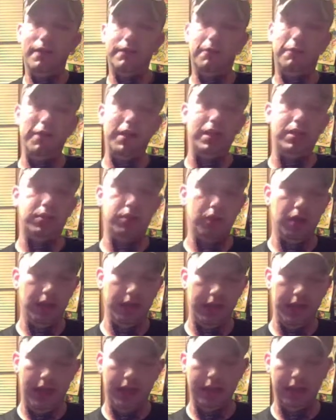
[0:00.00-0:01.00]
it feeds
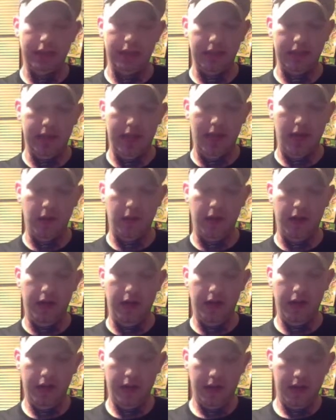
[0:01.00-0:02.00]
really nicely that way.